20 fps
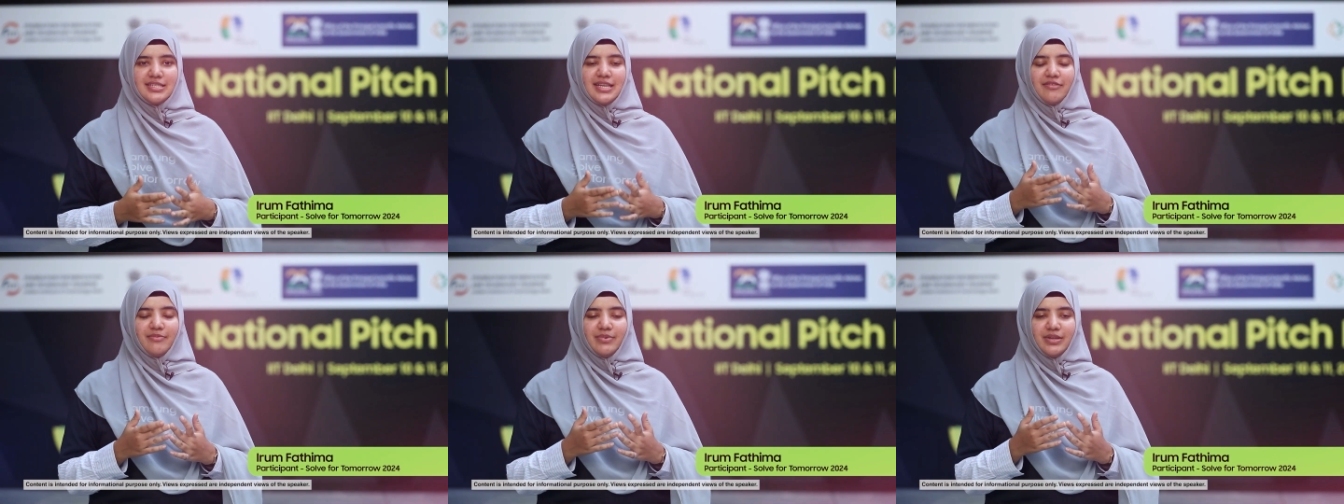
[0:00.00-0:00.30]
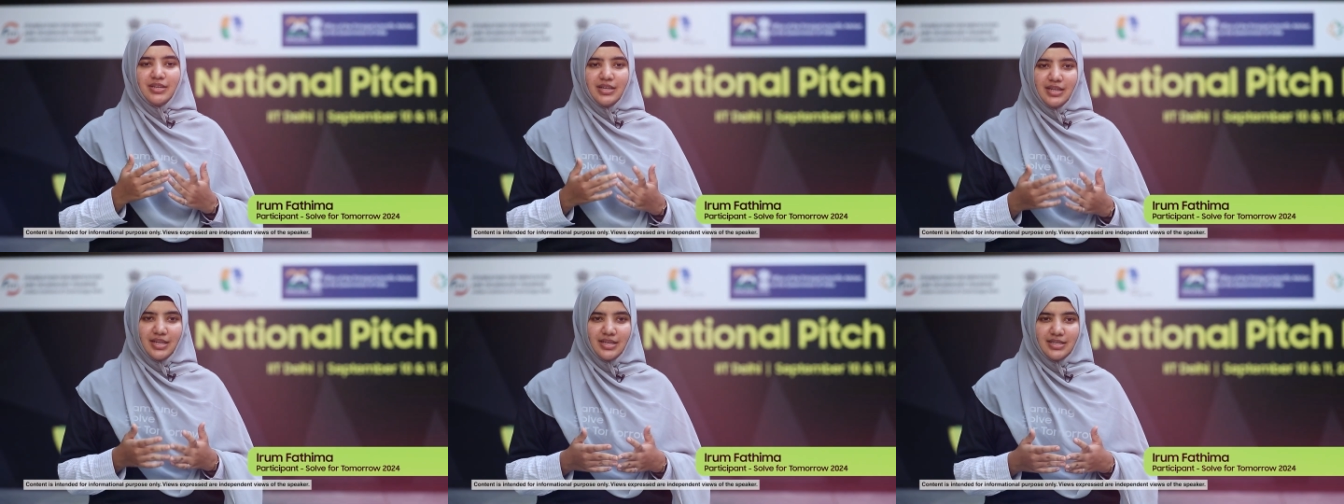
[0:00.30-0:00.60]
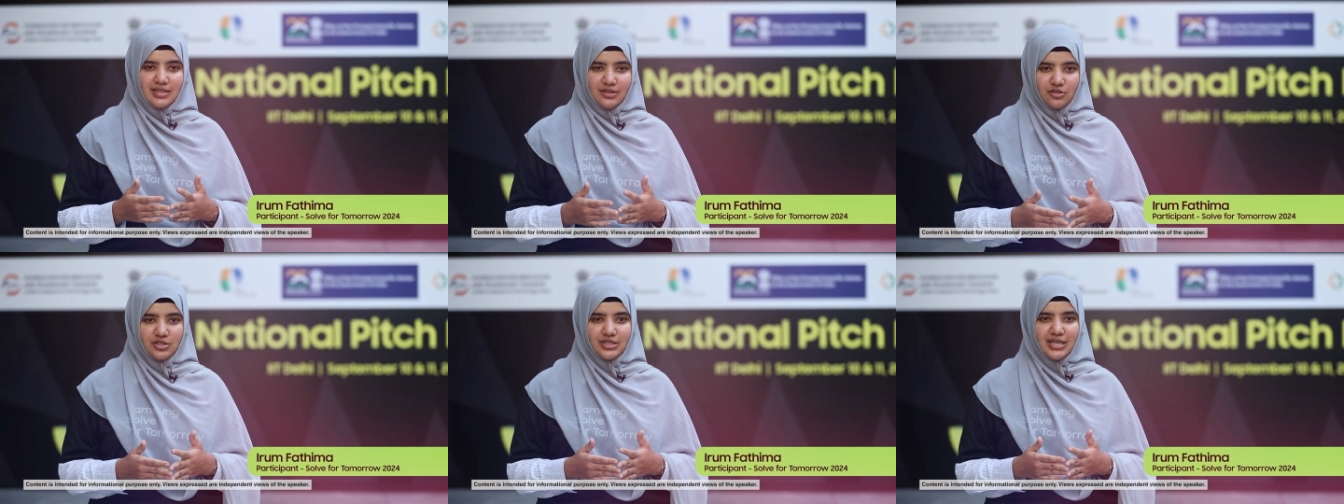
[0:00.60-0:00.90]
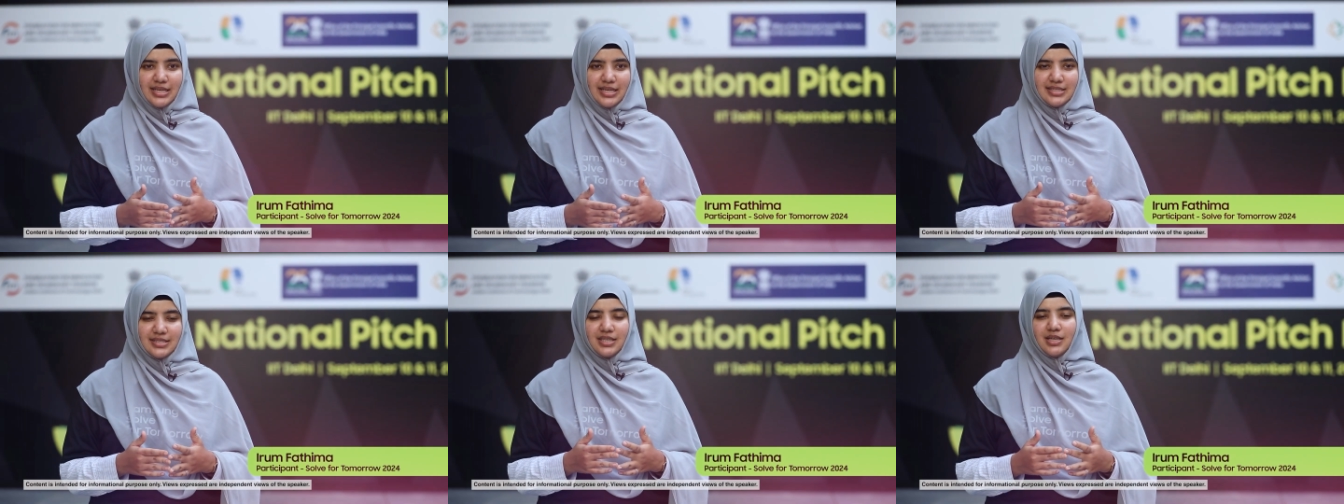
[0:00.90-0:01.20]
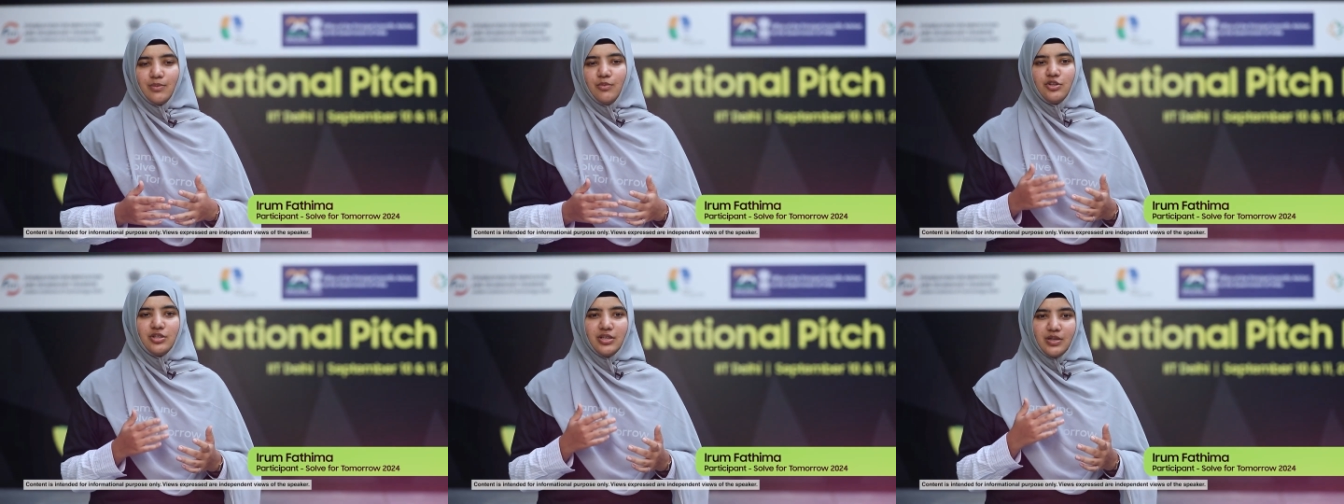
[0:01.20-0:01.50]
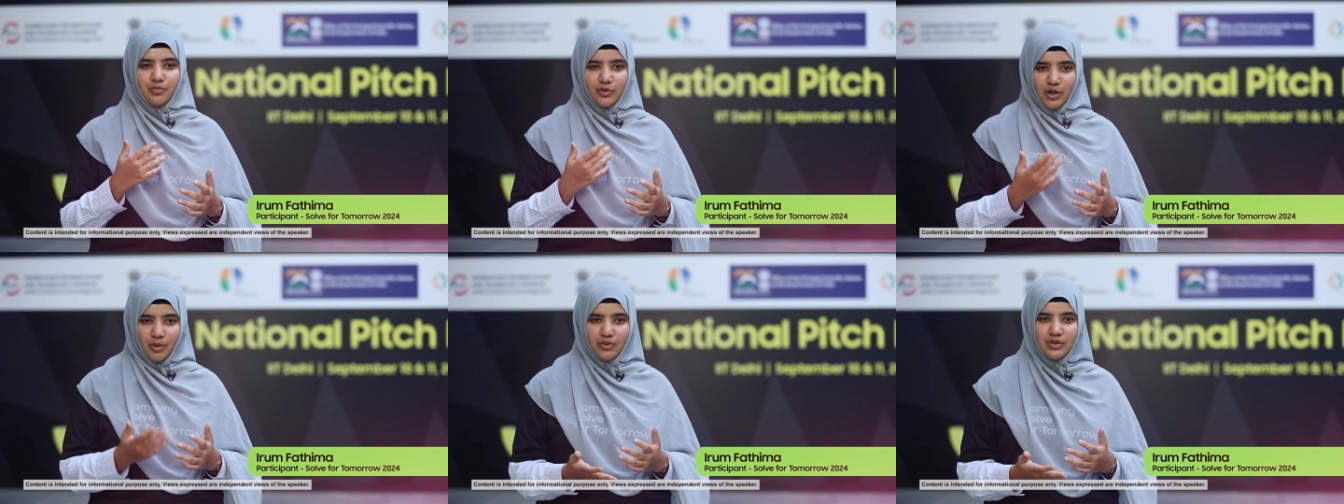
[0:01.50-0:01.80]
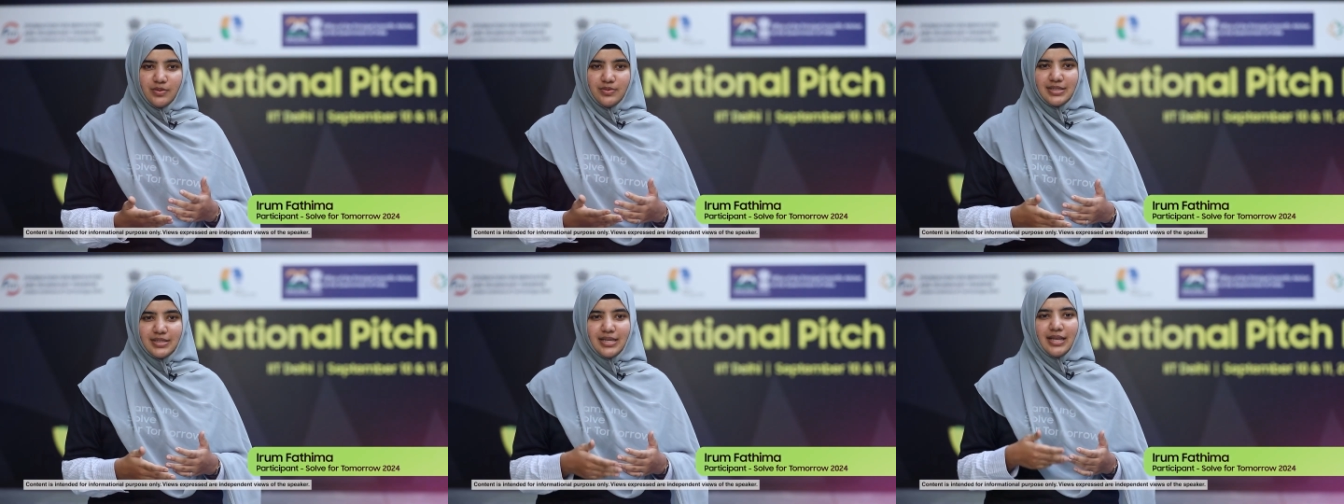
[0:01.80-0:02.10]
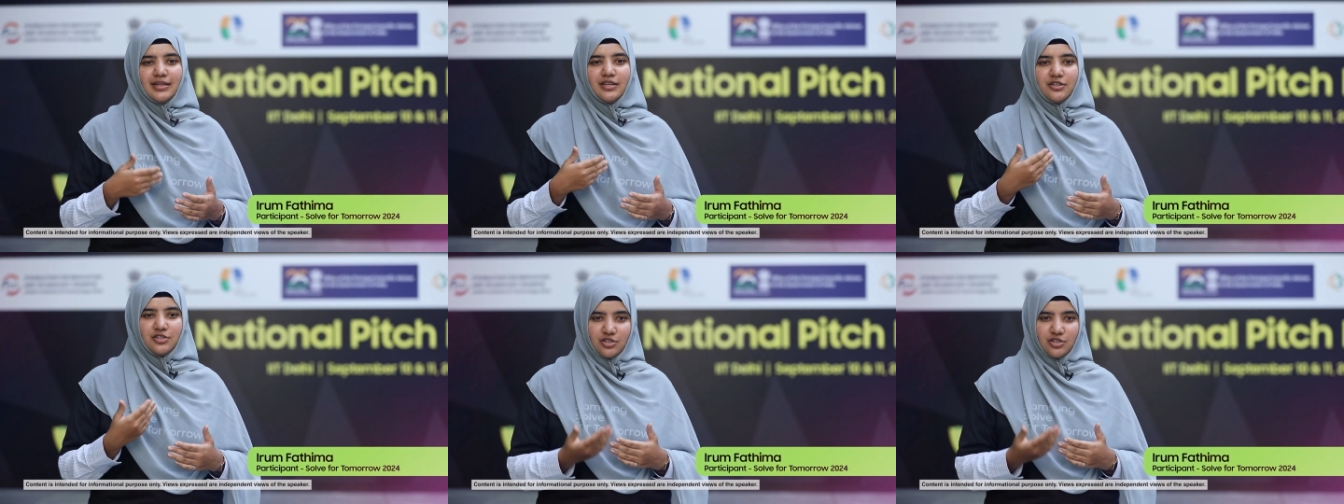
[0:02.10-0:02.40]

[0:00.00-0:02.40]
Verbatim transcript: have been really enthusiastic about their problems and their